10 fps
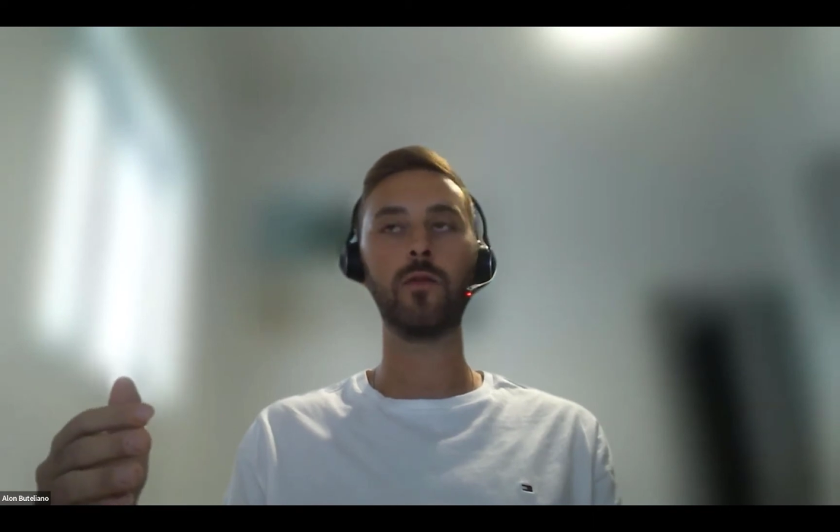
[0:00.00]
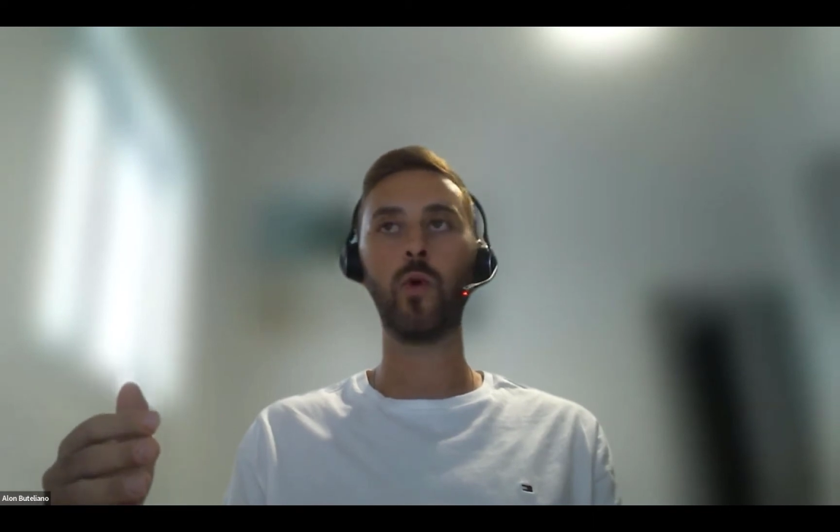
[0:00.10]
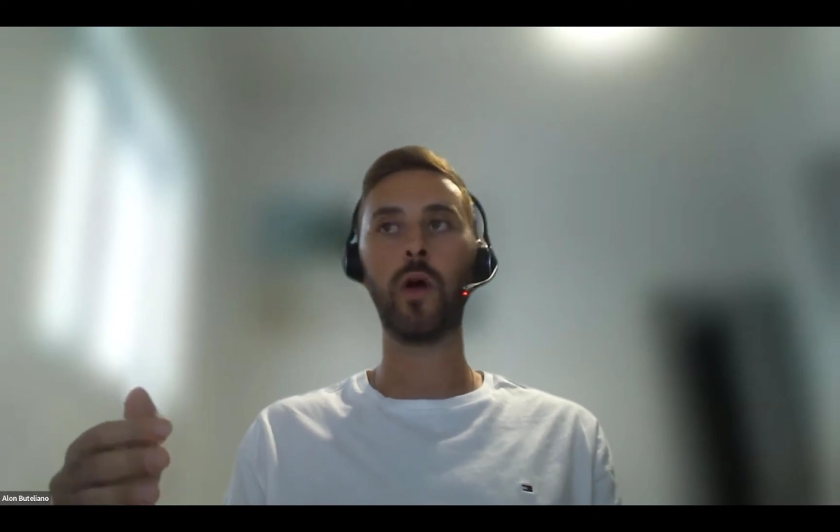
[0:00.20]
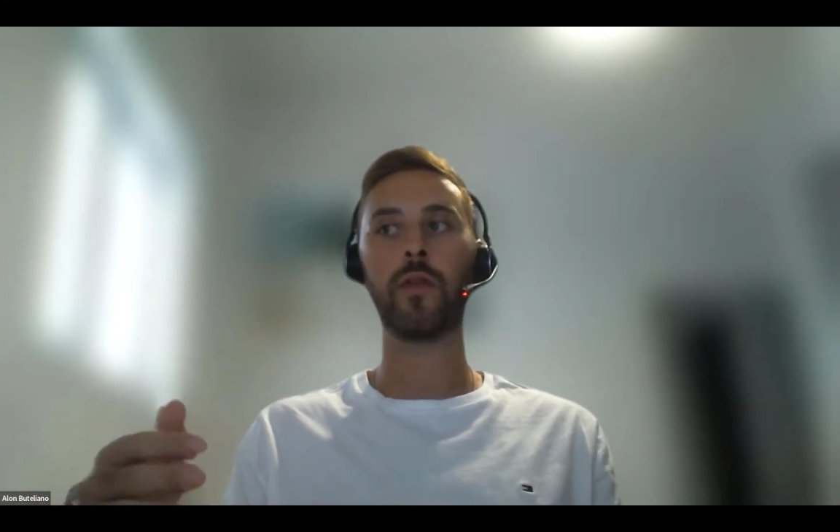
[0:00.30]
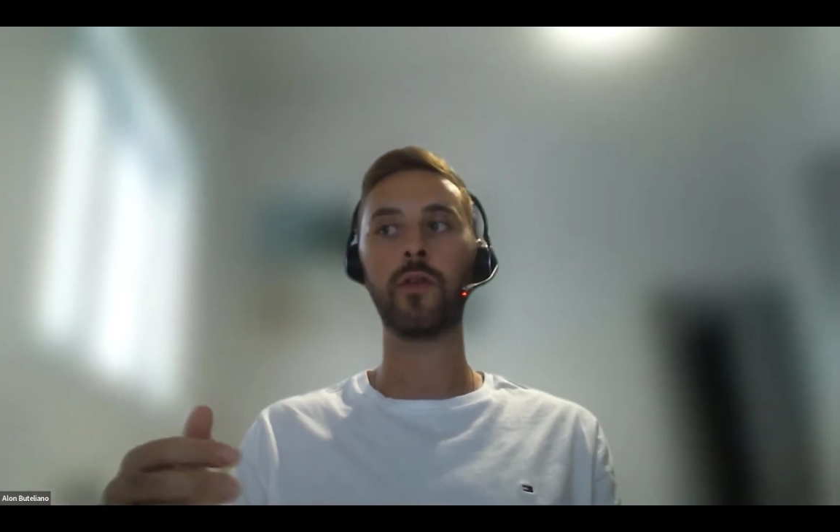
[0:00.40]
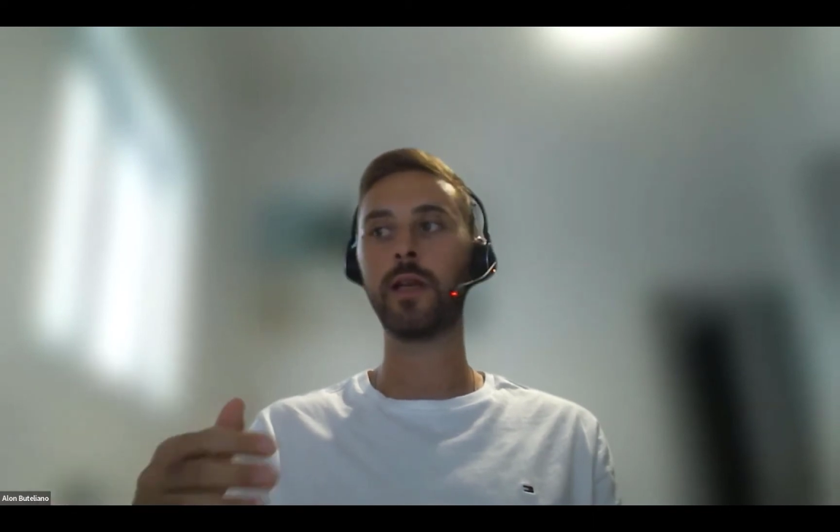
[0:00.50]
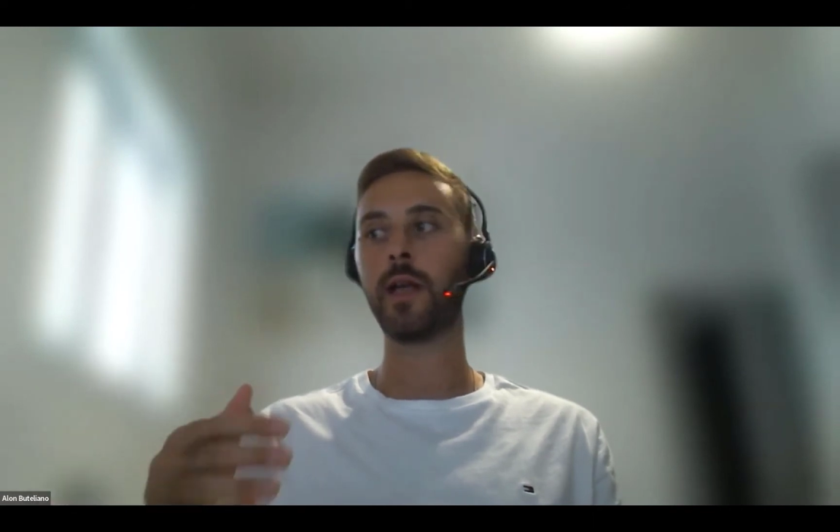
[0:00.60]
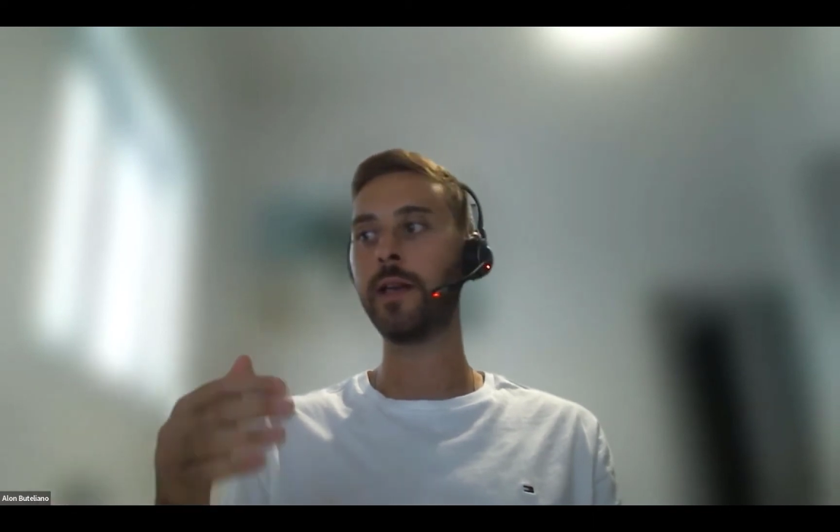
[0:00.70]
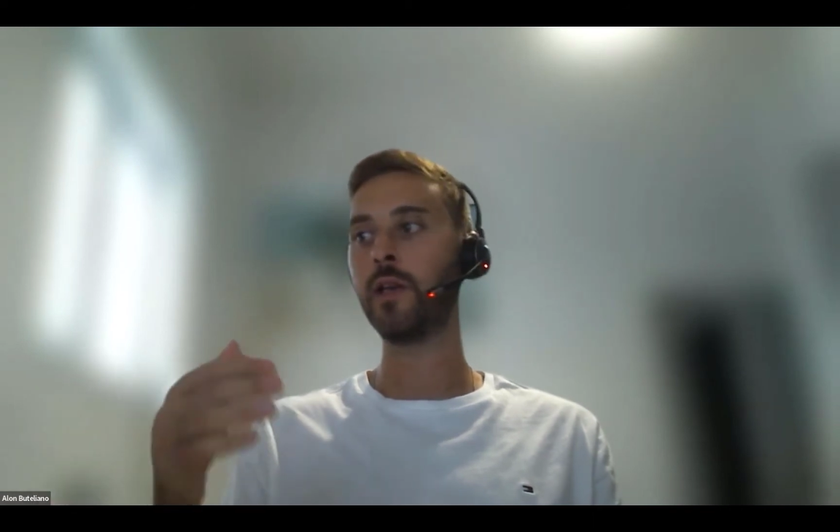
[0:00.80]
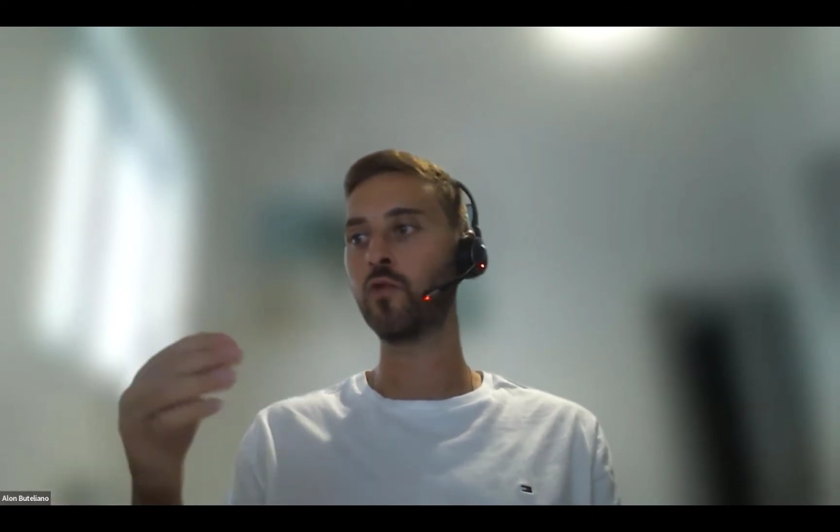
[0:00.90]
whether
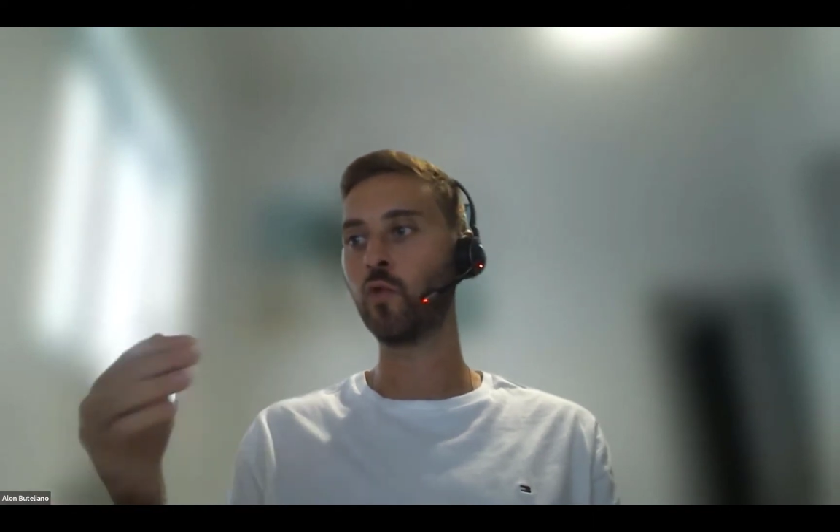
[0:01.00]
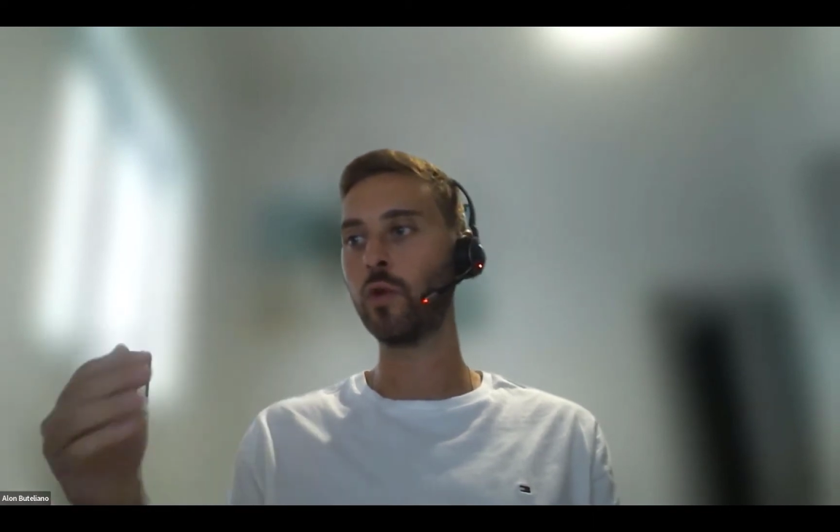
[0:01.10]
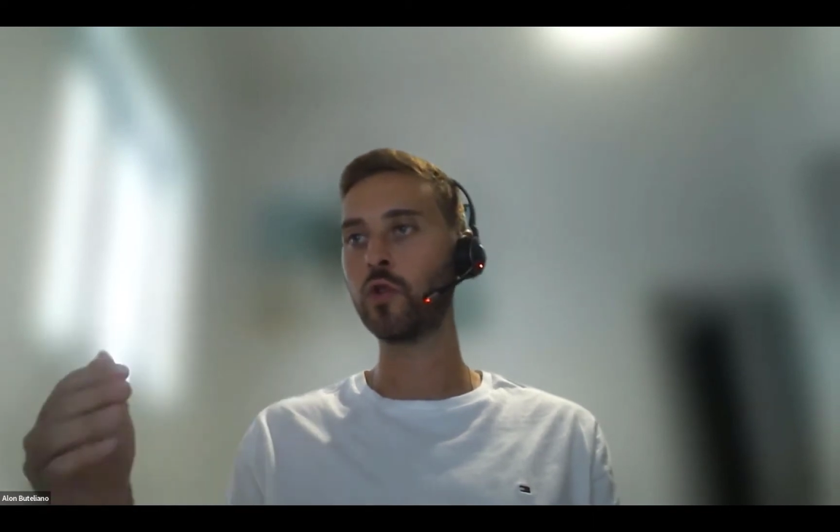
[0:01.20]
a new rule